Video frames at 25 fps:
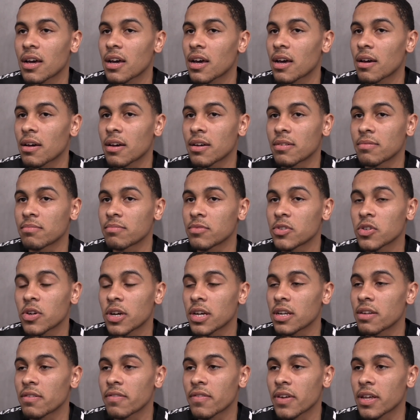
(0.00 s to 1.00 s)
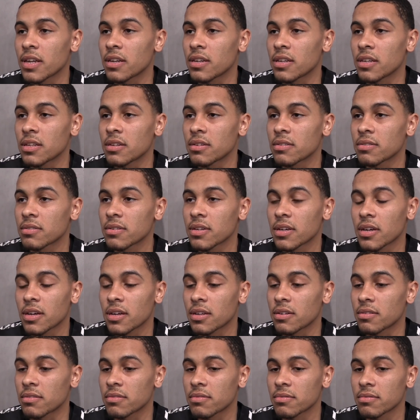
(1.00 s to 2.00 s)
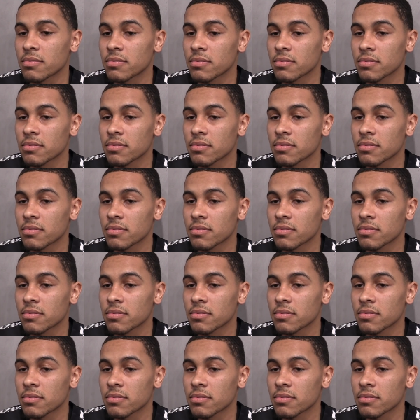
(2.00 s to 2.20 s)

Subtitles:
I enjoy defending and,